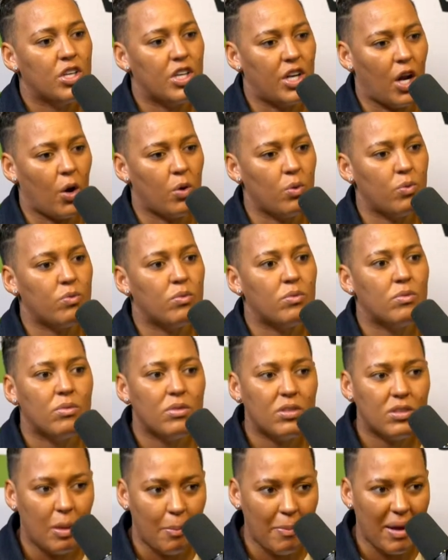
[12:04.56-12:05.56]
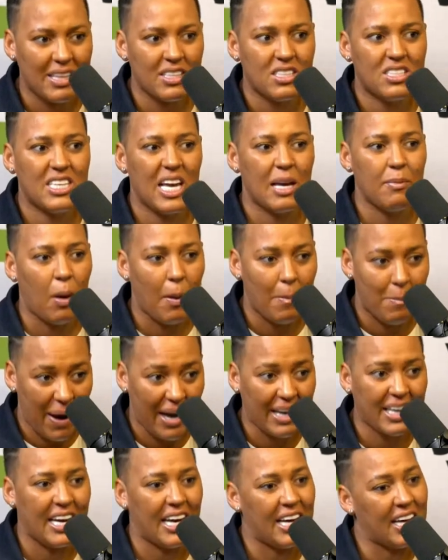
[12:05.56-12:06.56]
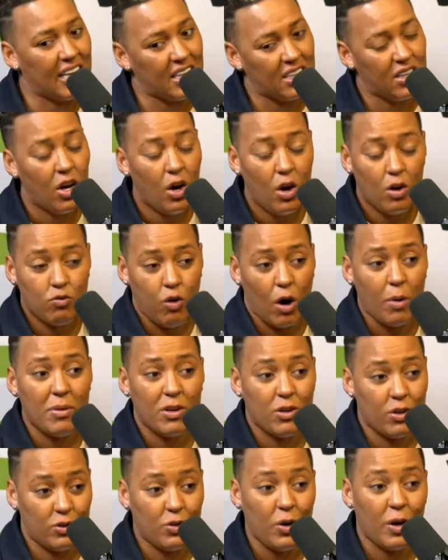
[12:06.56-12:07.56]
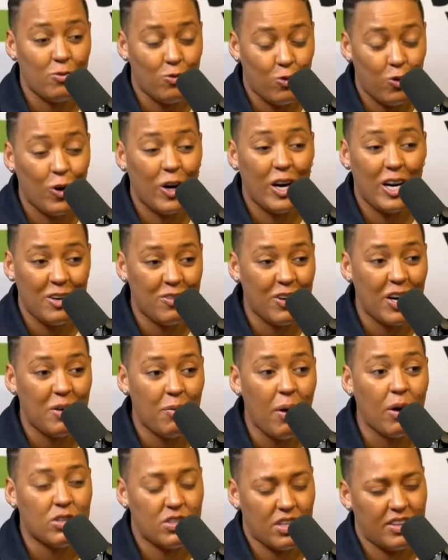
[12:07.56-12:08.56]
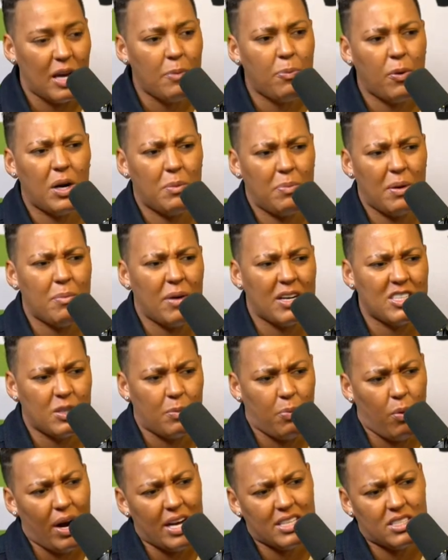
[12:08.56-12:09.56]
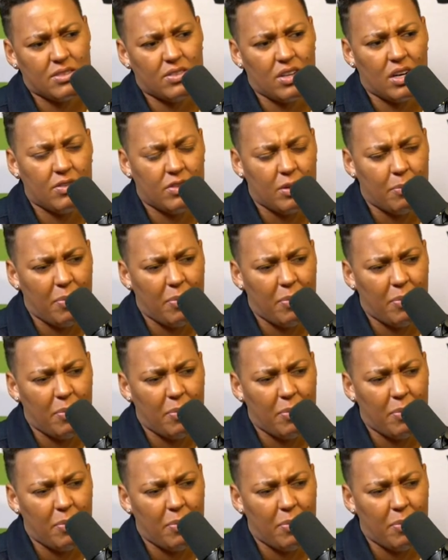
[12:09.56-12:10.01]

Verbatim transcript: you know the men's team are backing and Roma are doing really, really well. So they'll probably be my surprise of, of